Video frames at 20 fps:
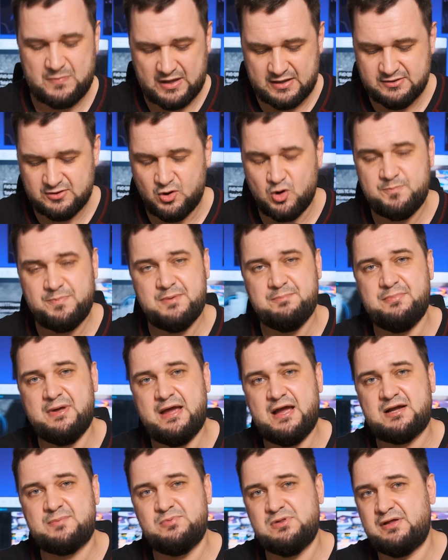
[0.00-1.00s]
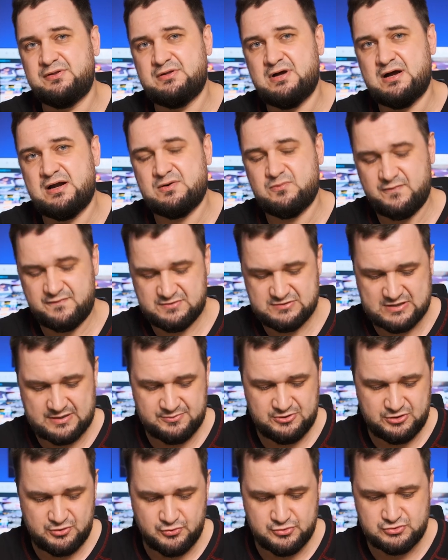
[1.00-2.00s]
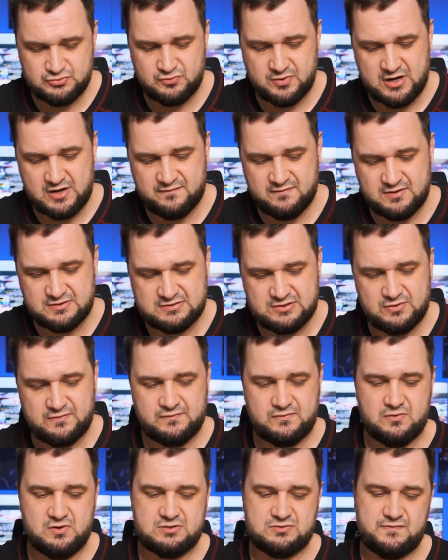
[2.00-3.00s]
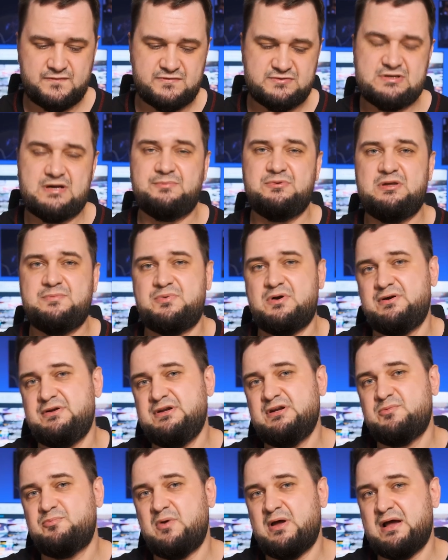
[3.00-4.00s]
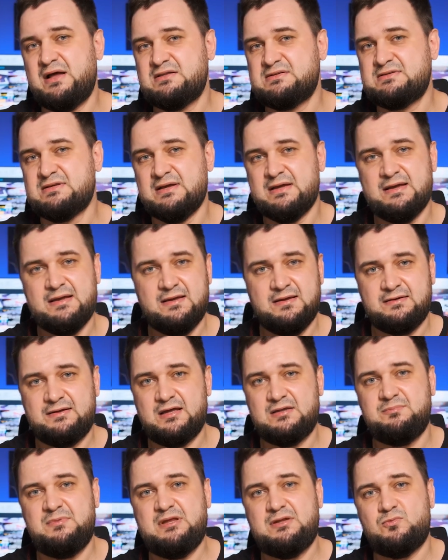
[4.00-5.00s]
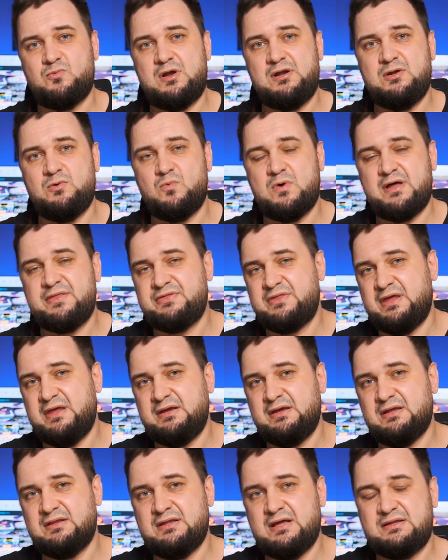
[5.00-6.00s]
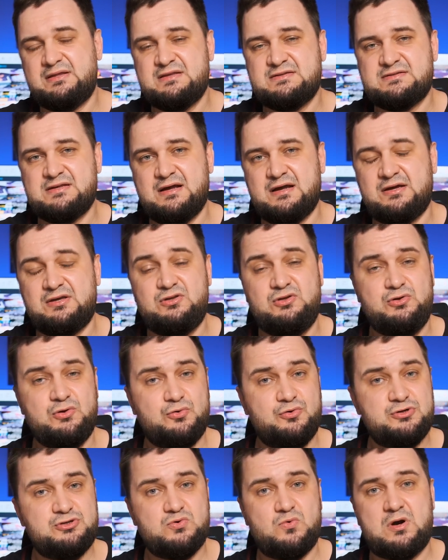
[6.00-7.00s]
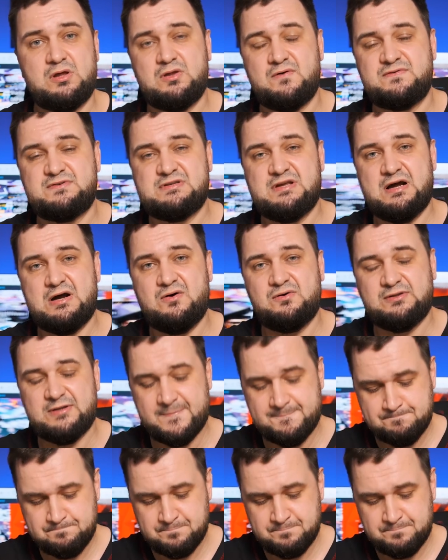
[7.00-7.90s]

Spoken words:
an open back planar with some huge drivers and of course with some deeper earpads can mean only one thing, and that is a huge wall of sound.